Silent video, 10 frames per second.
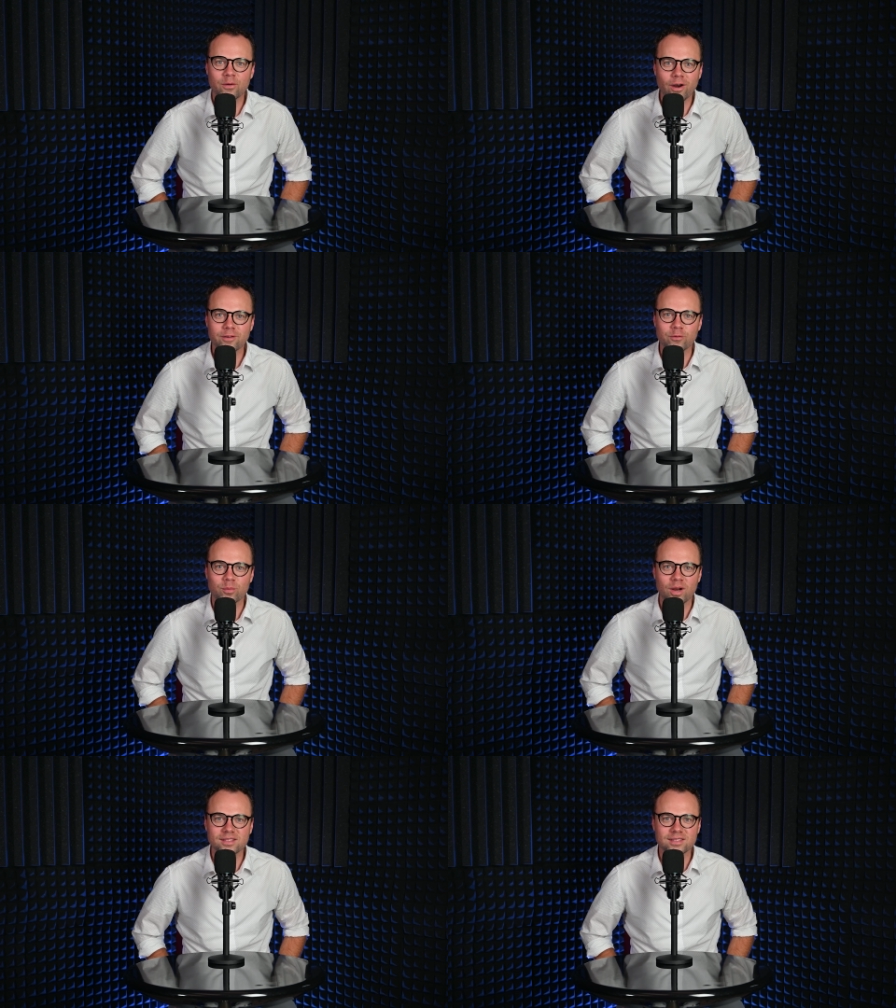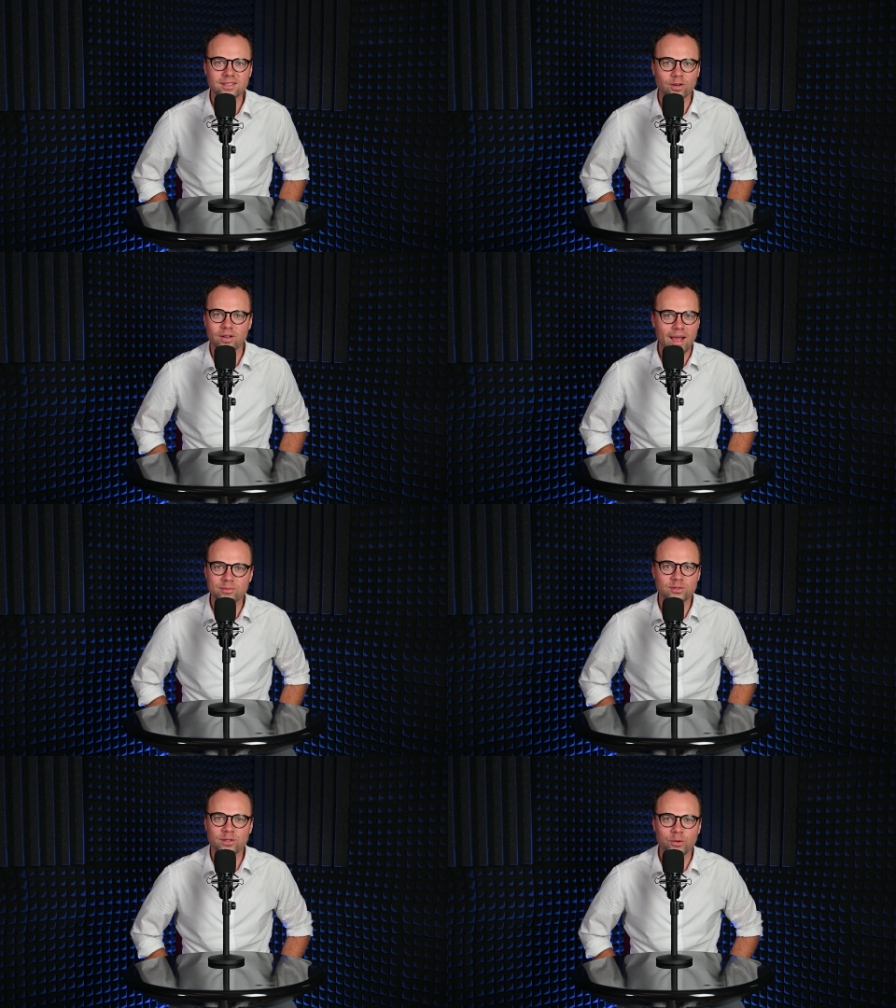are running for president are
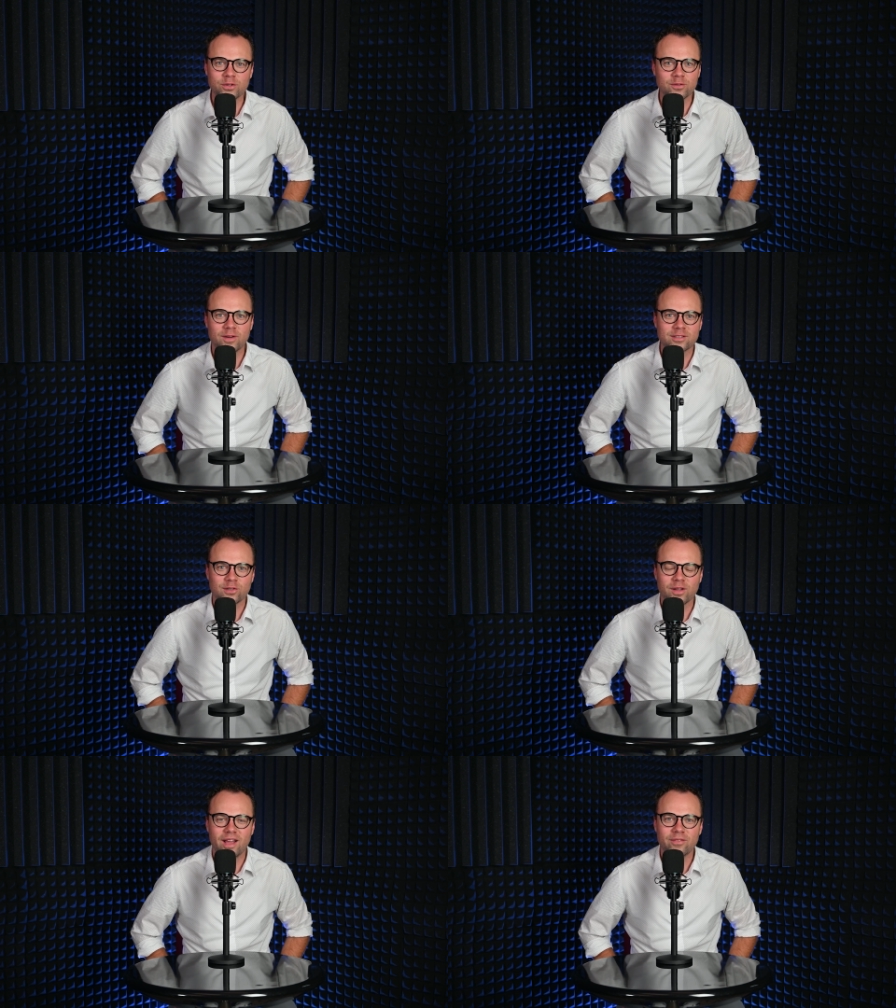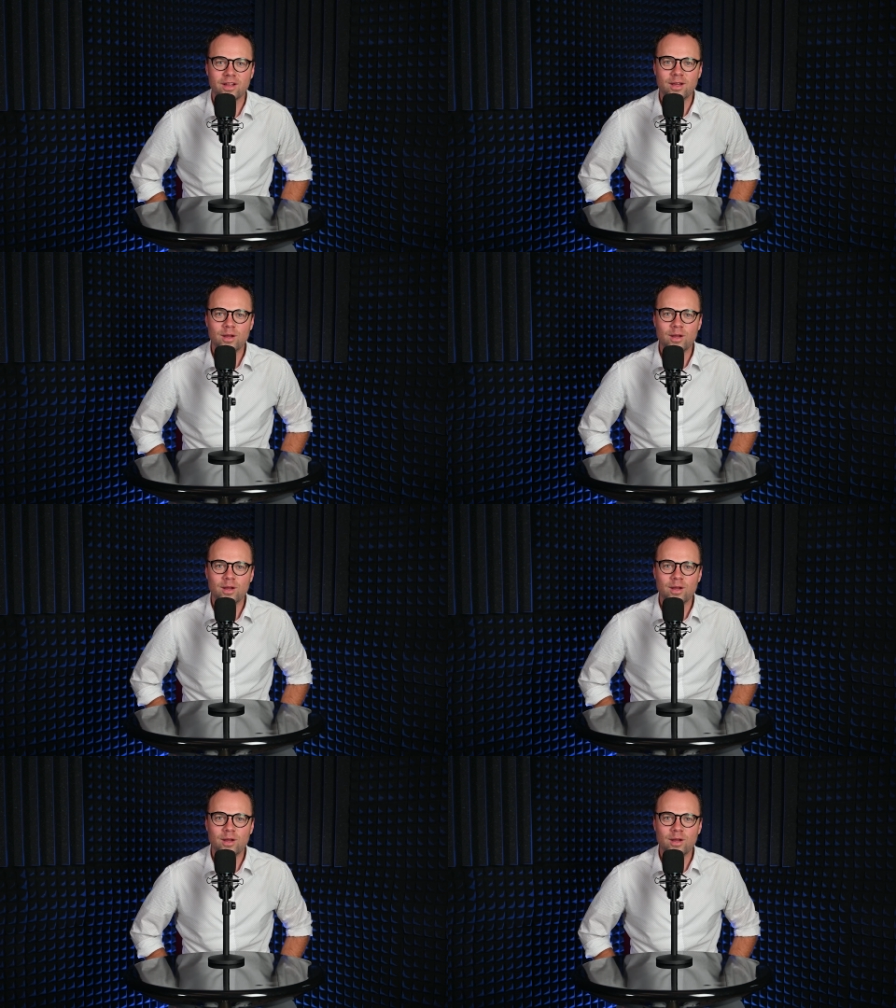absolutely going to affect our life.